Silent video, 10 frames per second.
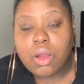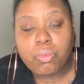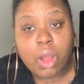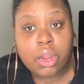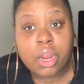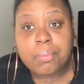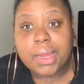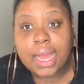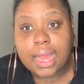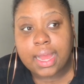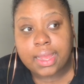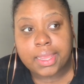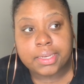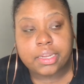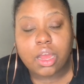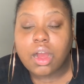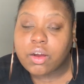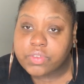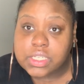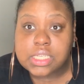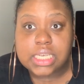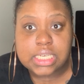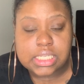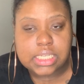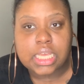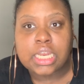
walk her behind over to Issa